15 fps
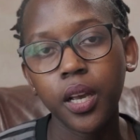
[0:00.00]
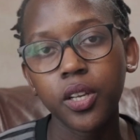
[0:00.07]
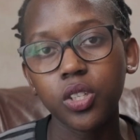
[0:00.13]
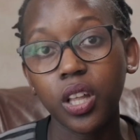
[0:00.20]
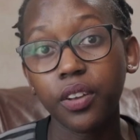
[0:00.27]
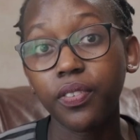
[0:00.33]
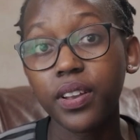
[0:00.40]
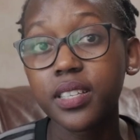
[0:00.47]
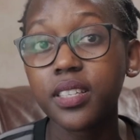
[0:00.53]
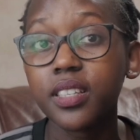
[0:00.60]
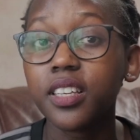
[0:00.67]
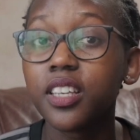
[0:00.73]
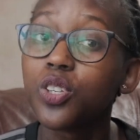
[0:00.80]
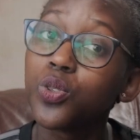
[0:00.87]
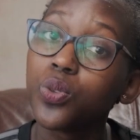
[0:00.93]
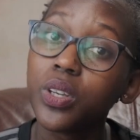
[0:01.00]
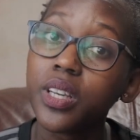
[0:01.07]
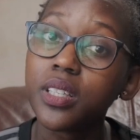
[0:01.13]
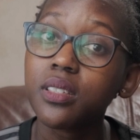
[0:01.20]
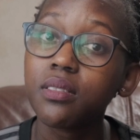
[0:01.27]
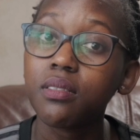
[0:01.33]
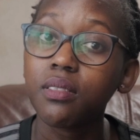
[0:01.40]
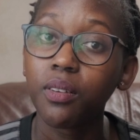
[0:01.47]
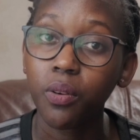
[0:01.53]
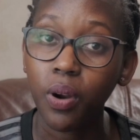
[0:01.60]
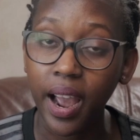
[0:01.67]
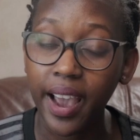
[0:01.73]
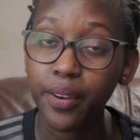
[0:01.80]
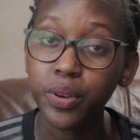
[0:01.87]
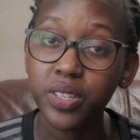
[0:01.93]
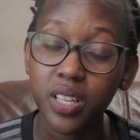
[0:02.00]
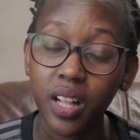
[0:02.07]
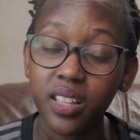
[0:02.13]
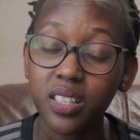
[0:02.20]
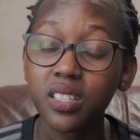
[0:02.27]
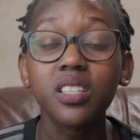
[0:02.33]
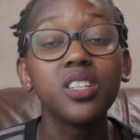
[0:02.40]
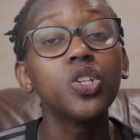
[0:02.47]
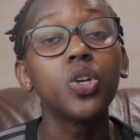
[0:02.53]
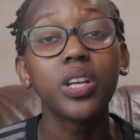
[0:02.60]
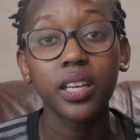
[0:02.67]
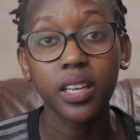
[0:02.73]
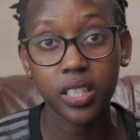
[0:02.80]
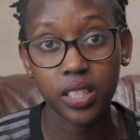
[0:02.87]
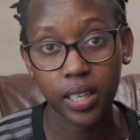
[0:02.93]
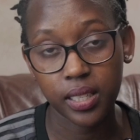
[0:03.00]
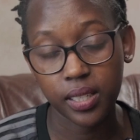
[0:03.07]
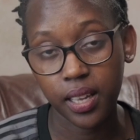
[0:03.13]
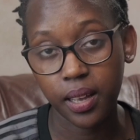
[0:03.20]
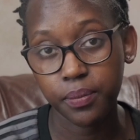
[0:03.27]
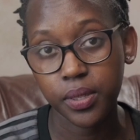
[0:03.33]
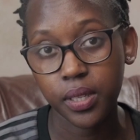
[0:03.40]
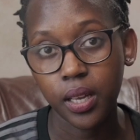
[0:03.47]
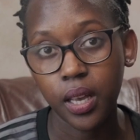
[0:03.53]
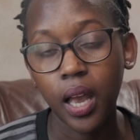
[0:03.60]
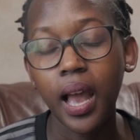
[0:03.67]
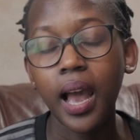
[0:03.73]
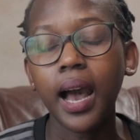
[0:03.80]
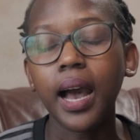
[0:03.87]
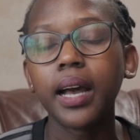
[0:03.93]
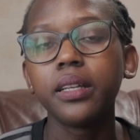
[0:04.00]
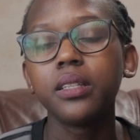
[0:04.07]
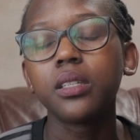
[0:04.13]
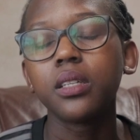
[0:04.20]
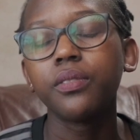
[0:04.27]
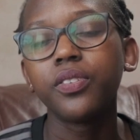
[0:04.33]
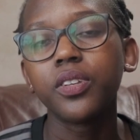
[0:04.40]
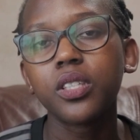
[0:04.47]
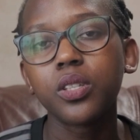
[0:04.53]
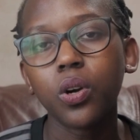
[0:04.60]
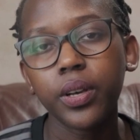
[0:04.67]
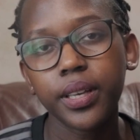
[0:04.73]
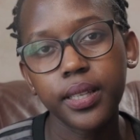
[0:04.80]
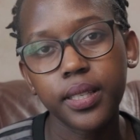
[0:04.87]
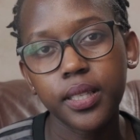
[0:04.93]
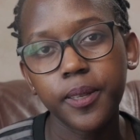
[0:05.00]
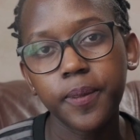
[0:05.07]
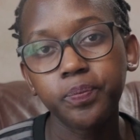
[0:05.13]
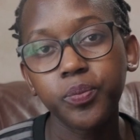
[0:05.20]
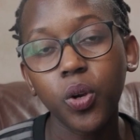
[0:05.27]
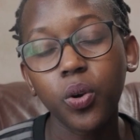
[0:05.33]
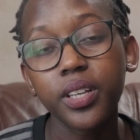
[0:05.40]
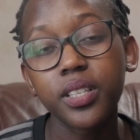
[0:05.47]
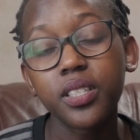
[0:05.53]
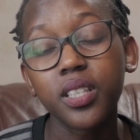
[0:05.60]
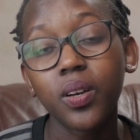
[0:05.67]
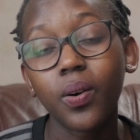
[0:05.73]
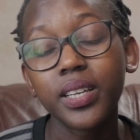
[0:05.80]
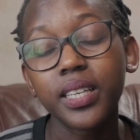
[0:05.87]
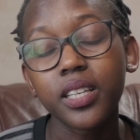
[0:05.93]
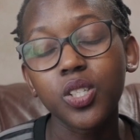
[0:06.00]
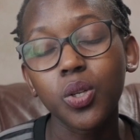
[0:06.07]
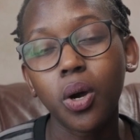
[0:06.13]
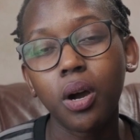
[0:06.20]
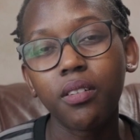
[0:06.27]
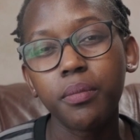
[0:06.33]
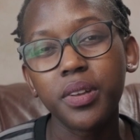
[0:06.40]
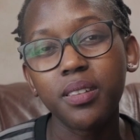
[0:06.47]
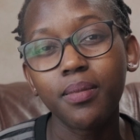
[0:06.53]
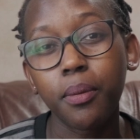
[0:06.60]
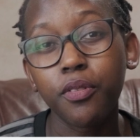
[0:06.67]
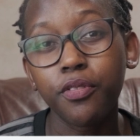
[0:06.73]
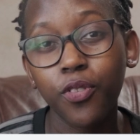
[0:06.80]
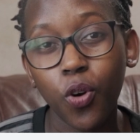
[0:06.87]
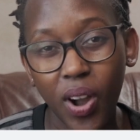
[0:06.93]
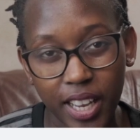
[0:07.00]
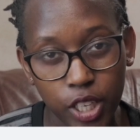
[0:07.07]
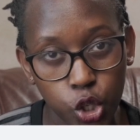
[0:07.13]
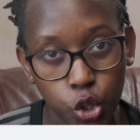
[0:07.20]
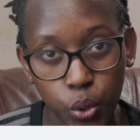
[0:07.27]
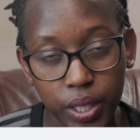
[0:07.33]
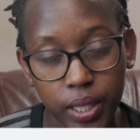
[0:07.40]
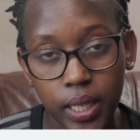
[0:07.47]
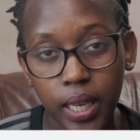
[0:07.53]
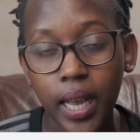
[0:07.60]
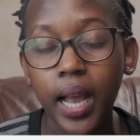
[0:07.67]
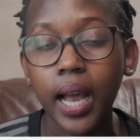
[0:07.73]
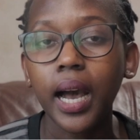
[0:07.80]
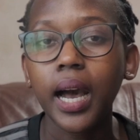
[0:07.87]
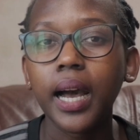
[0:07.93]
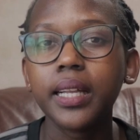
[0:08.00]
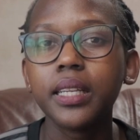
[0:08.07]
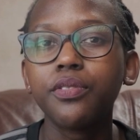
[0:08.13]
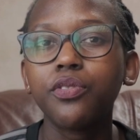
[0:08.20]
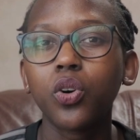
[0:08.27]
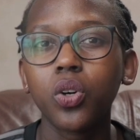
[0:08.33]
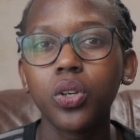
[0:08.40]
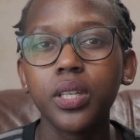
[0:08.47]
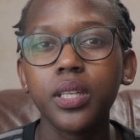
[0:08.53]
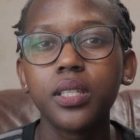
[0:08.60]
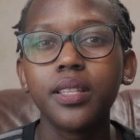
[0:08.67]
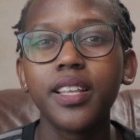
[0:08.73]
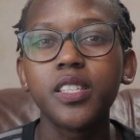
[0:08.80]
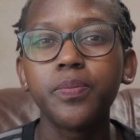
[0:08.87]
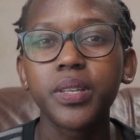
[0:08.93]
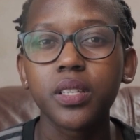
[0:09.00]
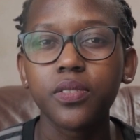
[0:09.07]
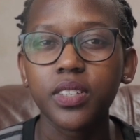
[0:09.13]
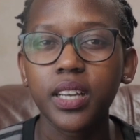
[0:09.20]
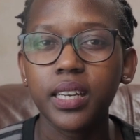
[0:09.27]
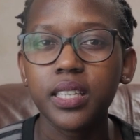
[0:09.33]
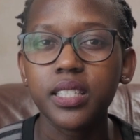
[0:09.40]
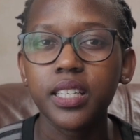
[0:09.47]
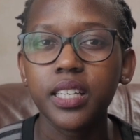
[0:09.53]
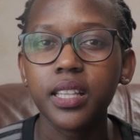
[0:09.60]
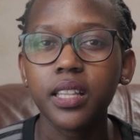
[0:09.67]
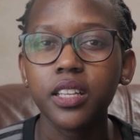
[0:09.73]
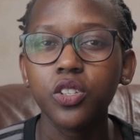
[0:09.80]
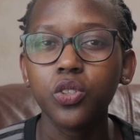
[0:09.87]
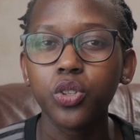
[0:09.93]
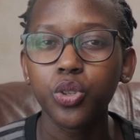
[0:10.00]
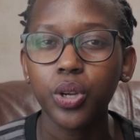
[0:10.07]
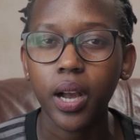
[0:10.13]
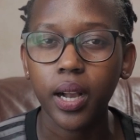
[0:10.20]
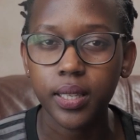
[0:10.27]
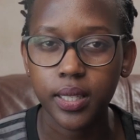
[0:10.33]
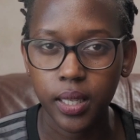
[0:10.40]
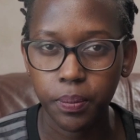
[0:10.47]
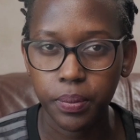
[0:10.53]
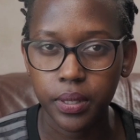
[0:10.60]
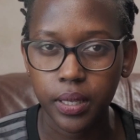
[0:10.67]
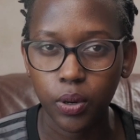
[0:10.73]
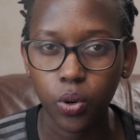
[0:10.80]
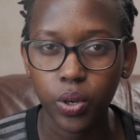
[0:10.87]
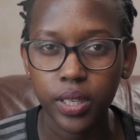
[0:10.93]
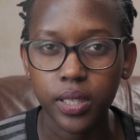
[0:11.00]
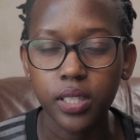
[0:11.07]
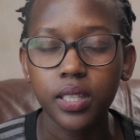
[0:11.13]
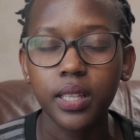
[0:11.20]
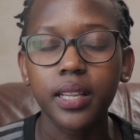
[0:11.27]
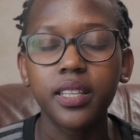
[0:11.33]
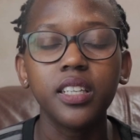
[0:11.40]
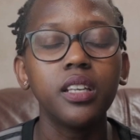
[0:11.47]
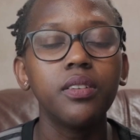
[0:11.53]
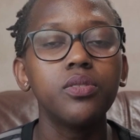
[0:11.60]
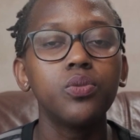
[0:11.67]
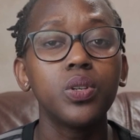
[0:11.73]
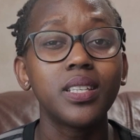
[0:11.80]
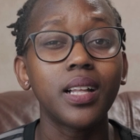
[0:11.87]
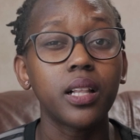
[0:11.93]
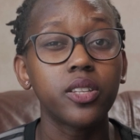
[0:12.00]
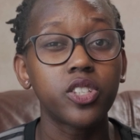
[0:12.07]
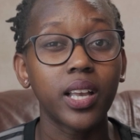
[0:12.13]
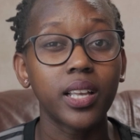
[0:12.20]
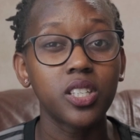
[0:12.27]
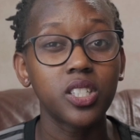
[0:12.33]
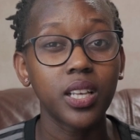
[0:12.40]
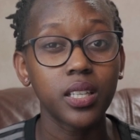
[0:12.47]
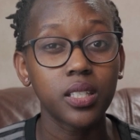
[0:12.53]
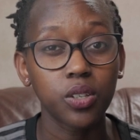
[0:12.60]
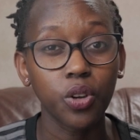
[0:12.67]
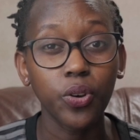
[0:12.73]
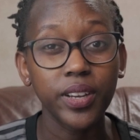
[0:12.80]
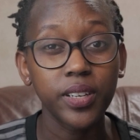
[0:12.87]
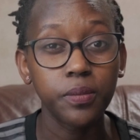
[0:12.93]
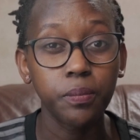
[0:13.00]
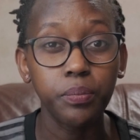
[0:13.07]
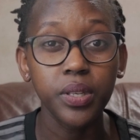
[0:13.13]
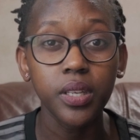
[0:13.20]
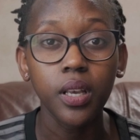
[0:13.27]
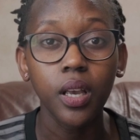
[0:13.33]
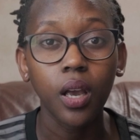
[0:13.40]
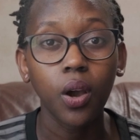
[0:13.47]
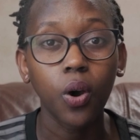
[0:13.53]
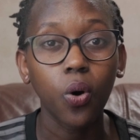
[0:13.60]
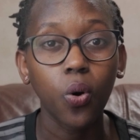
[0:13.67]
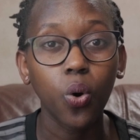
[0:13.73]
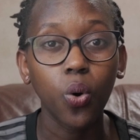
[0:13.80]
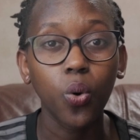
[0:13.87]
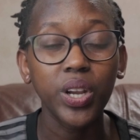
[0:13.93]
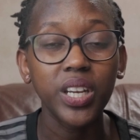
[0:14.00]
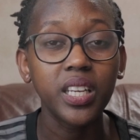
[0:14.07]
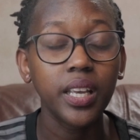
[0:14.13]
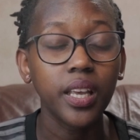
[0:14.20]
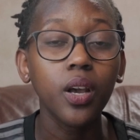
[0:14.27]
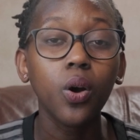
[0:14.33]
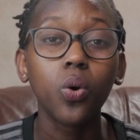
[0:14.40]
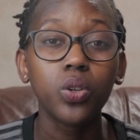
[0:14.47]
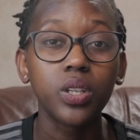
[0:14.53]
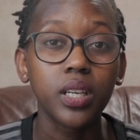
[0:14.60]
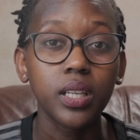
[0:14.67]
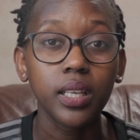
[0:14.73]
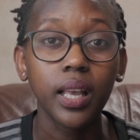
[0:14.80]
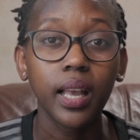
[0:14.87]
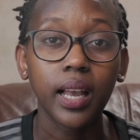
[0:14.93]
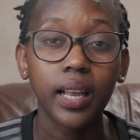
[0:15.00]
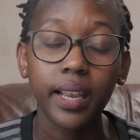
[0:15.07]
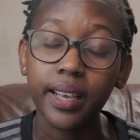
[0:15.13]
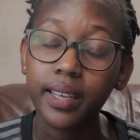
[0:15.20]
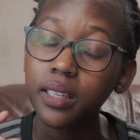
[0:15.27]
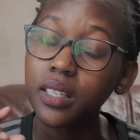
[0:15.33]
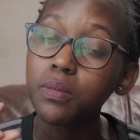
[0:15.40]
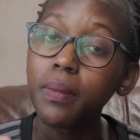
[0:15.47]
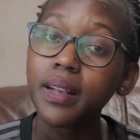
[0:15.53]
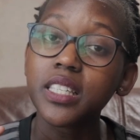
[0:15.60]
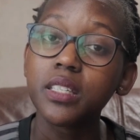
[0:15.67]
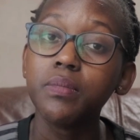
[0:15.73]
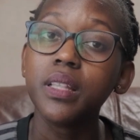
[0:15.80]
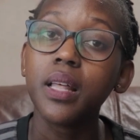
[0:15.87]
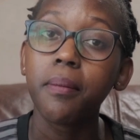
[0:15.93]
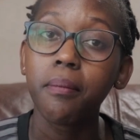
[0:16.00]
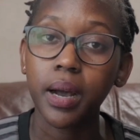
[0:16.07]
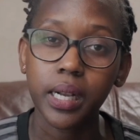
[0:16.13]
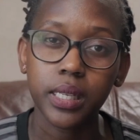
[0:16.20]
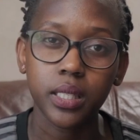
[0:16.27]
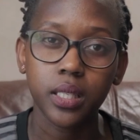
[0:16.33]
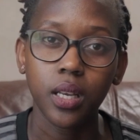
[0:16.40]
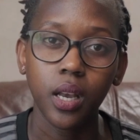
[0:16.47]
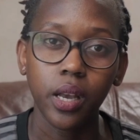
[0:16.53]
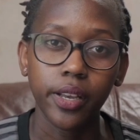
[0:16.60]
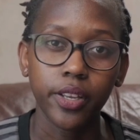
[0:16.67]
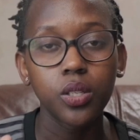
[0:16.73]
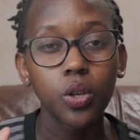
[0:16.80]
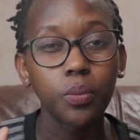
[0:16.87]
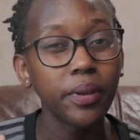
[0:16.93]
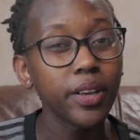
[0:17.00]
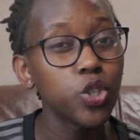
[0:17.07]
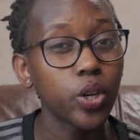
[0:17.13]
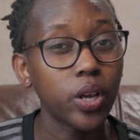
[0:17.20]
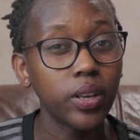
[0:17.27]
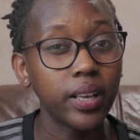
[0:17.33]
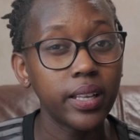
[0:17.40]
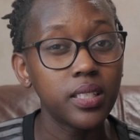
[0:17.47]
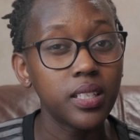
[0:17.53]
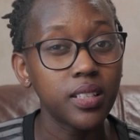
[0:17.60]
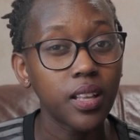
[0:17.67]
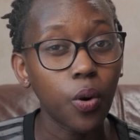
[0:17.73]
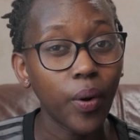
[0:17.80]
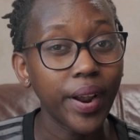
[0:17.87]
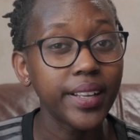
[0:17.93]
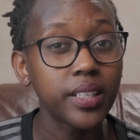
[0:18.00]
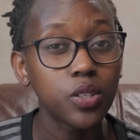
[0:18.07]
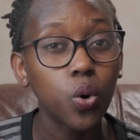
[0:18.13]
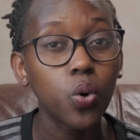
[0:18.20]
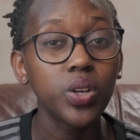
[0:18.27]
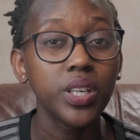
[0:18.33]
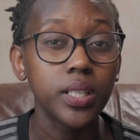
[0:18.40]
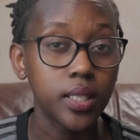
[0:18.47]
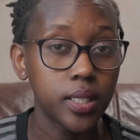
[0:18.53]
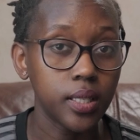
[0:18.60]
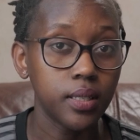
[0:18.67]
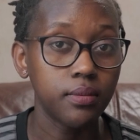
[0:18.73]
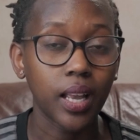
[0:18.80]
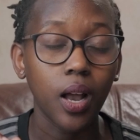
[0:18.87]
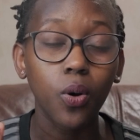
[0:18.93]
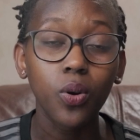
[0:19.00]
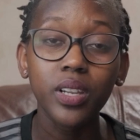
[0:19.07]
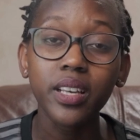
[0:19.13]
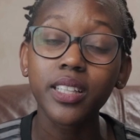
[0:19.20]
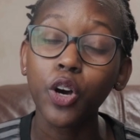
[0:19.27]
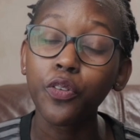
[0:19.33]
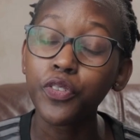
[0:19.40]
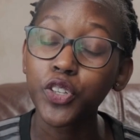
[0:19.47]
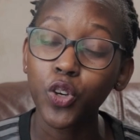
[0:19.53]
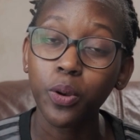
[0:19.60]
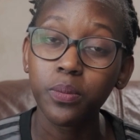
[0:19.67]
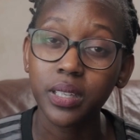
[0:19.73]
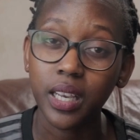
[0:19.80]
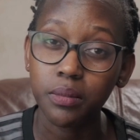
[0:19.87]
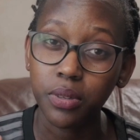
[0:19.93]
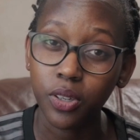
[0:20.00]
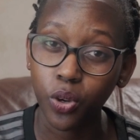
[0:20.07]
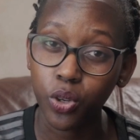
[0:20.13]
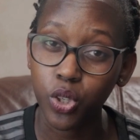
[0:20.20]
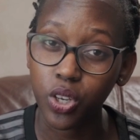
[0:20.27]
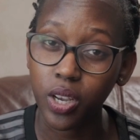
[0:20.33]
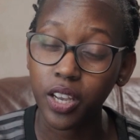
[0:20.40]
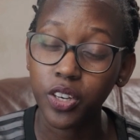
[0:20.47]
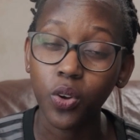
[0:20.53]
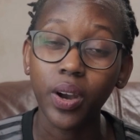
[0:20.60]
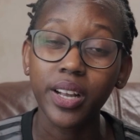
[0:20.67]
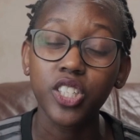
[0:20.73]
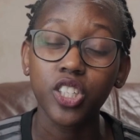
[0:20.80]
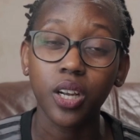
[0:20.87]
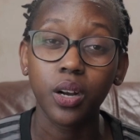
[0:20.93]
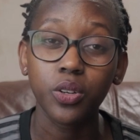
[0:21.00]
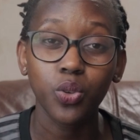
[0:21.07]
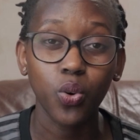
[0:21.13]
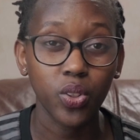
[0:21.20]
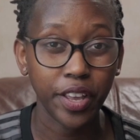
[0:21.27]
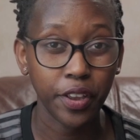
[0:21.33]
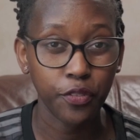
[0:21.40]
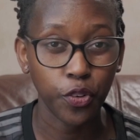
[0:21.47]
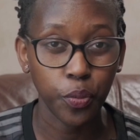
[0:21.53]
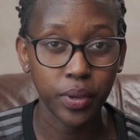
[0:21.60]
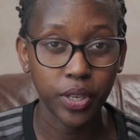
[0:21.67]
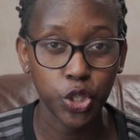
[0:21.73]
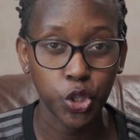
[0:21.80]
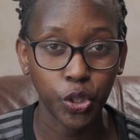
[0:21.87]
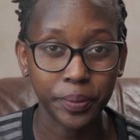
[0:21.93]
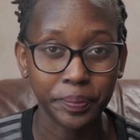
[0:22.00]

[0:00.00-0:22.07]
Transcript: So the first thing is to get high results in your English exams. And if it's OET, they want a score of a minimum of 400. And for OET, they specifically say that they don't accept OET that gives results as just grade B or grade A only. Like, it must be the max. So make sure you're getting the right OET. I will link the official website below so you can go and check out all the information.